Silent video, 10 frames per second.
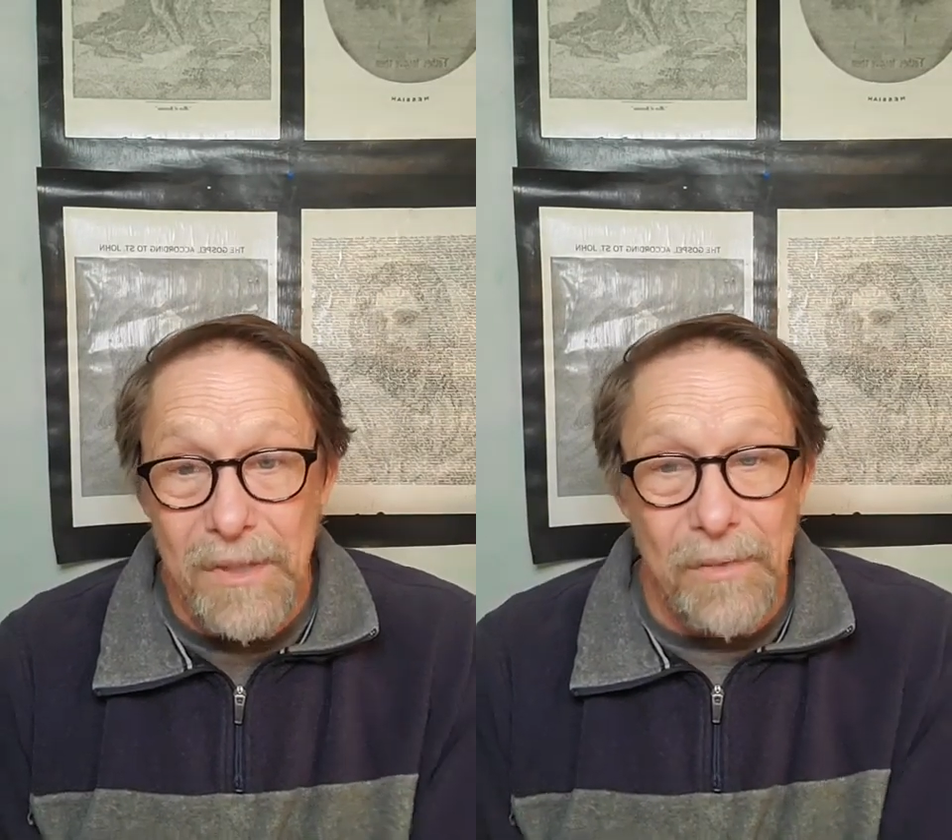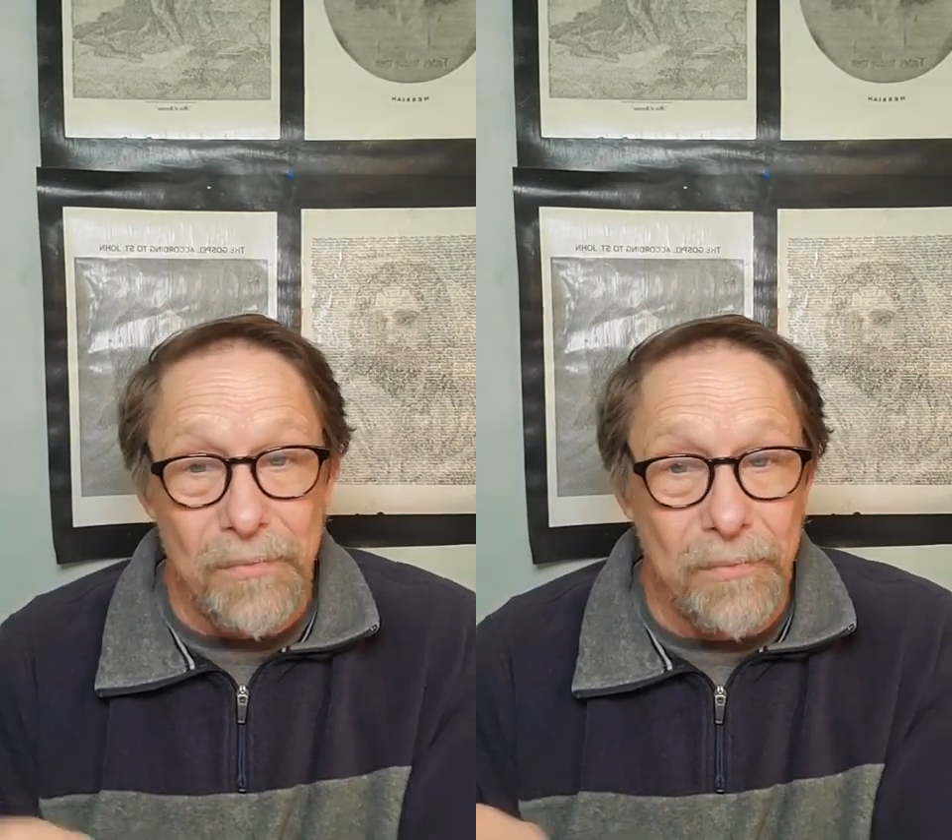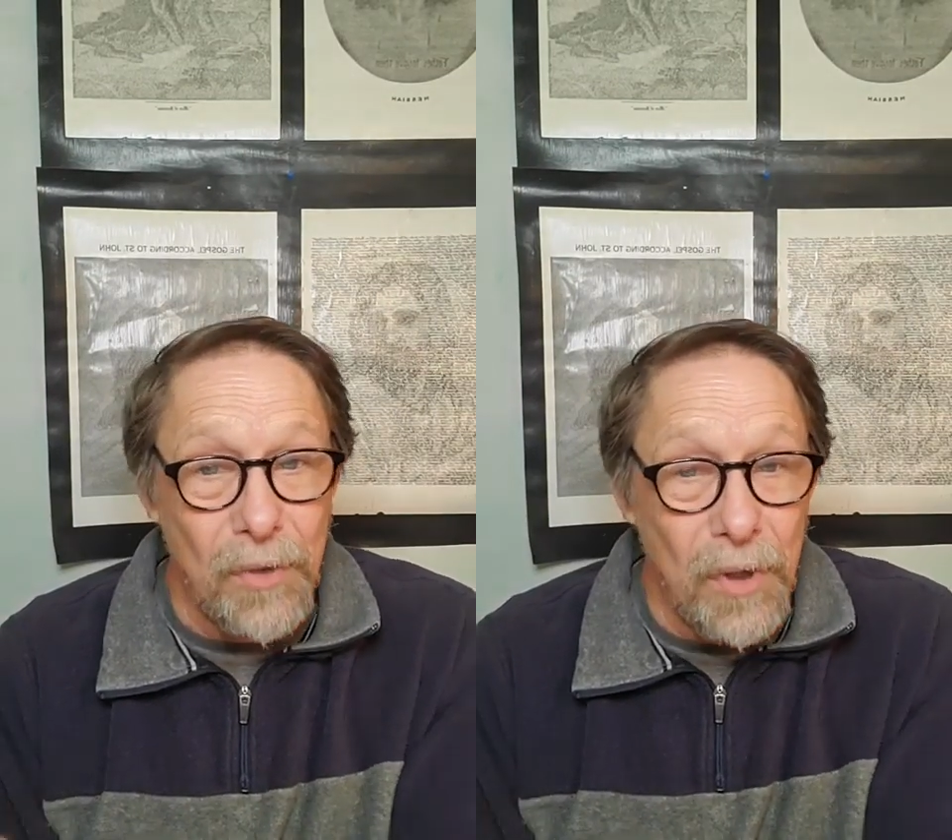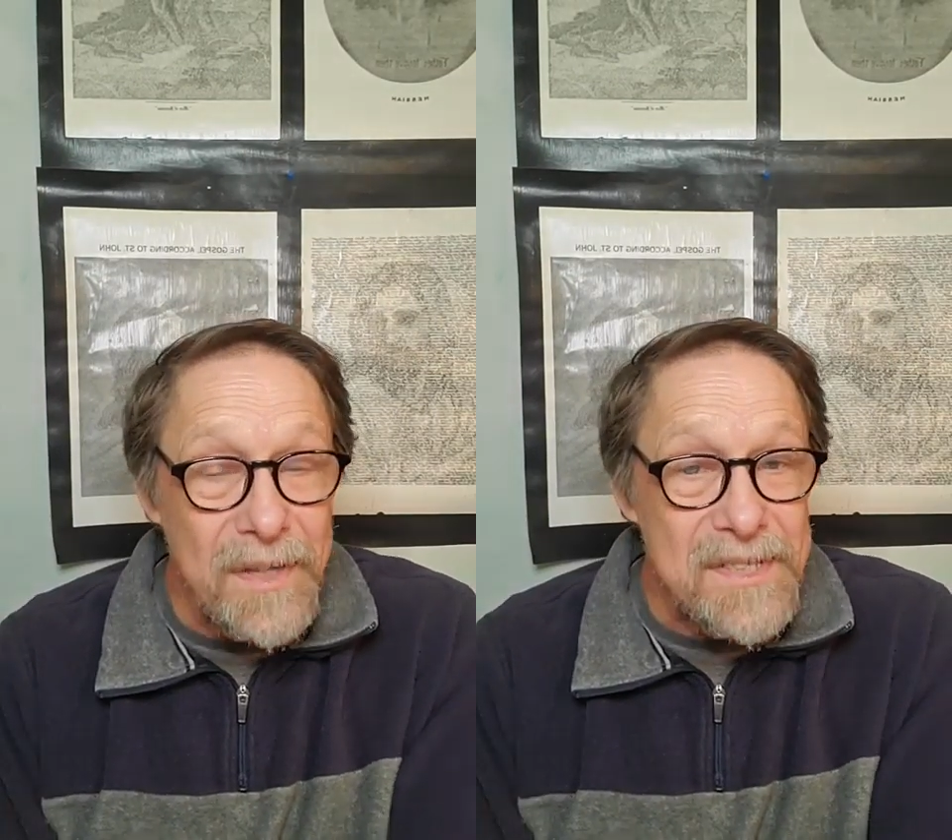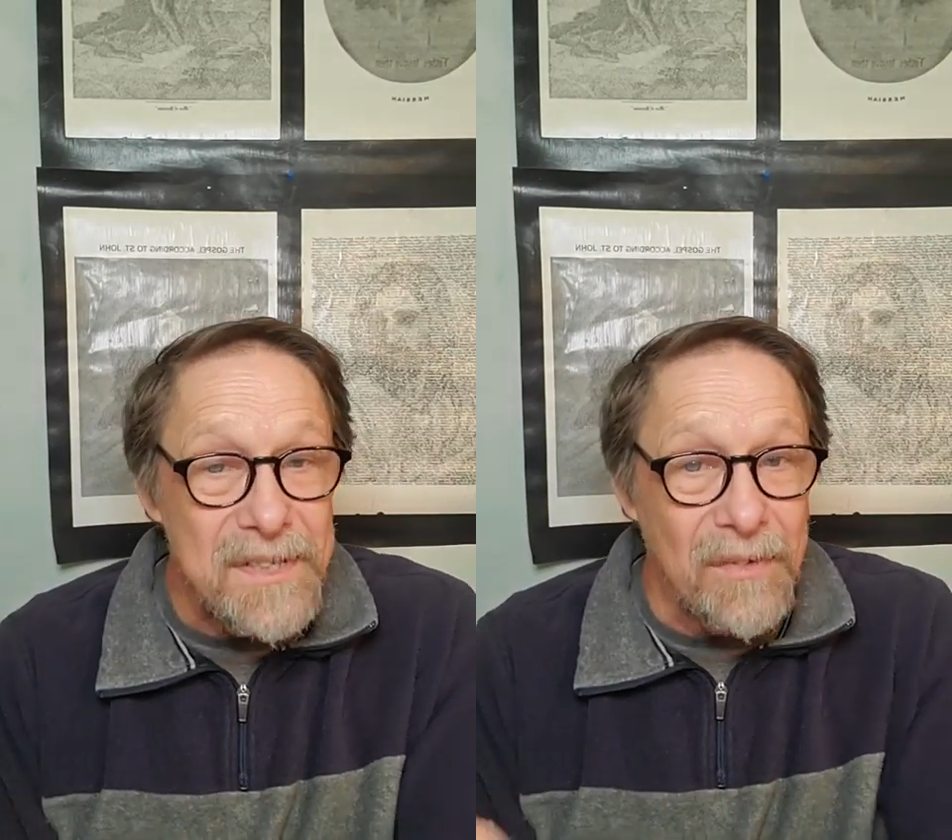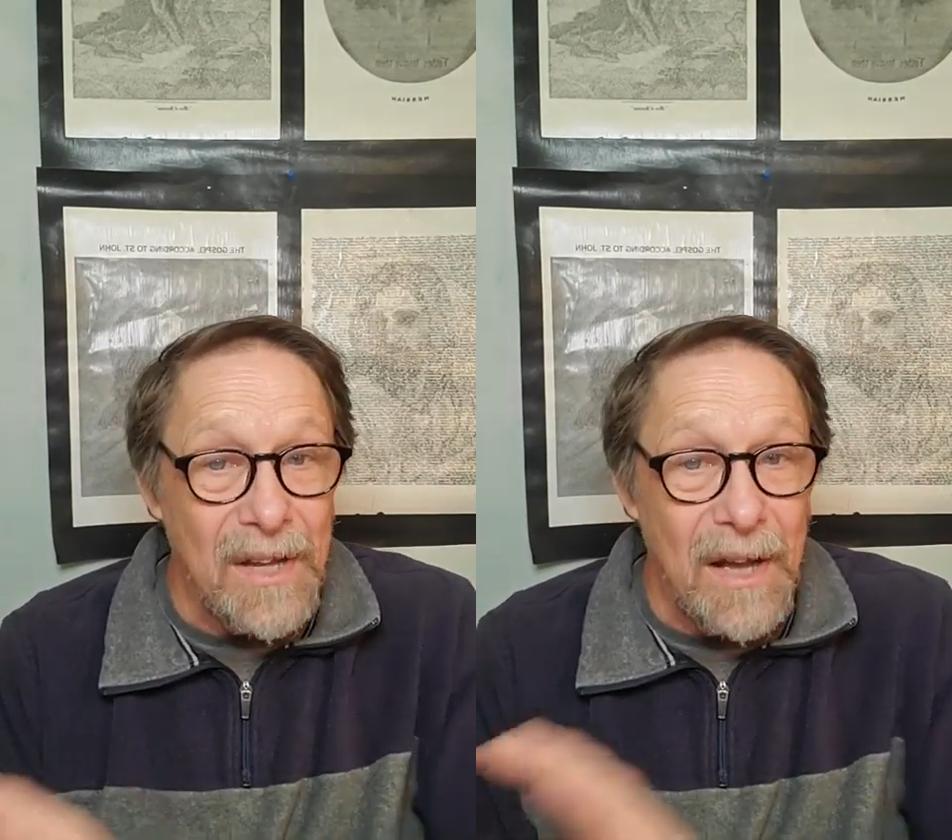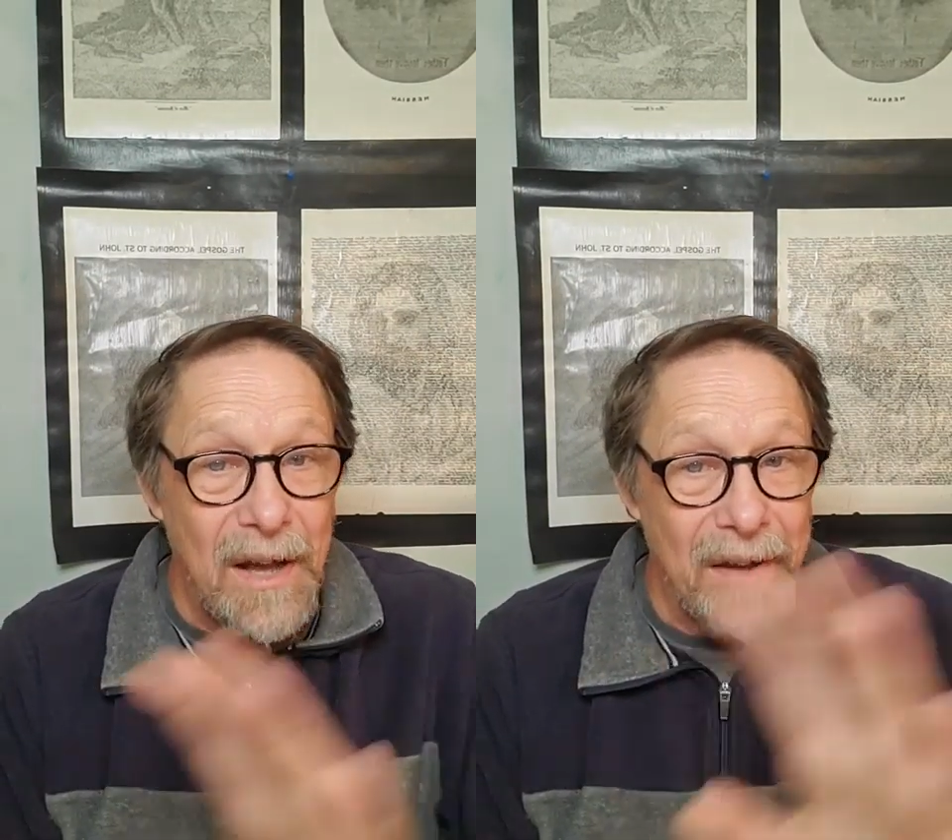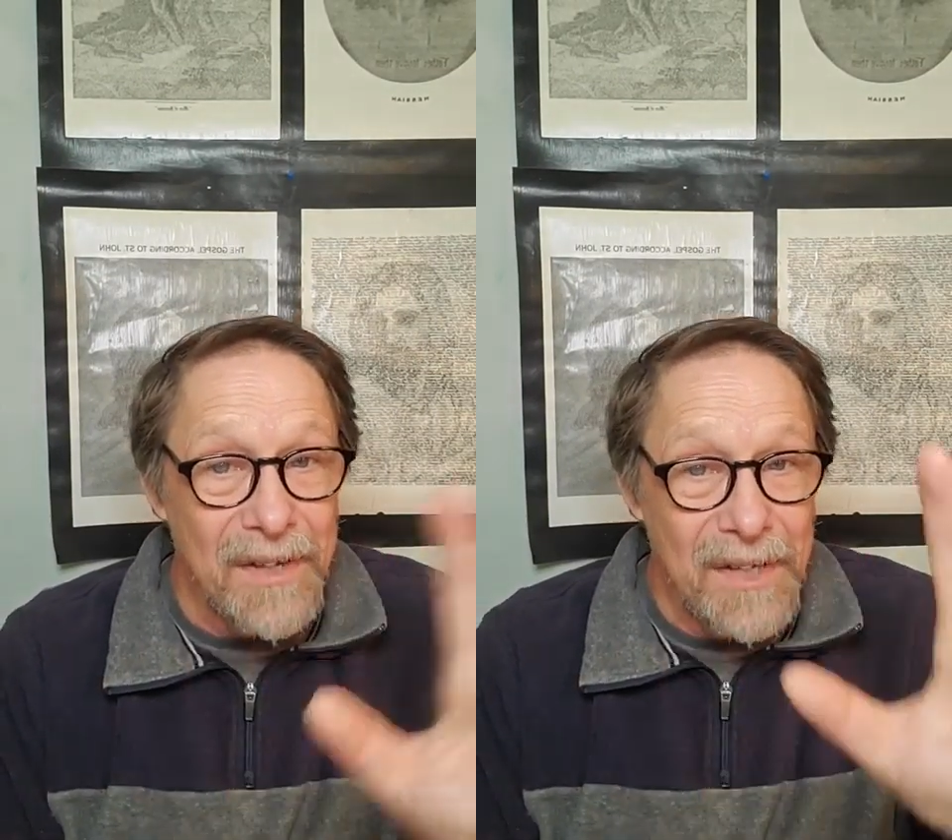the fullness of
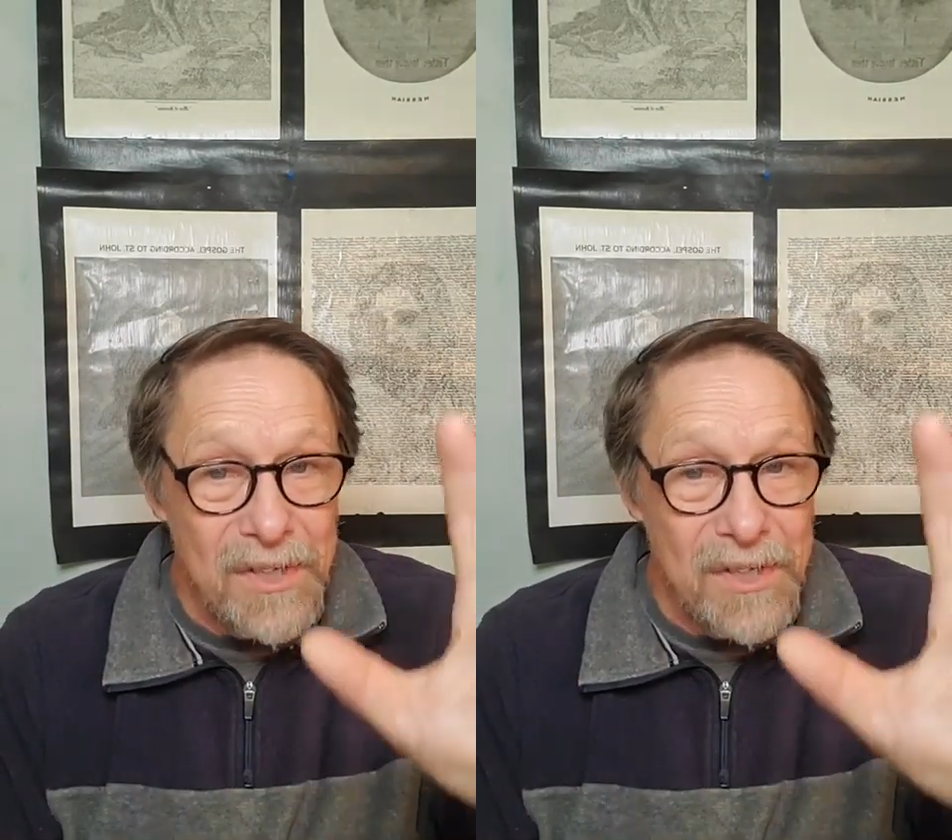God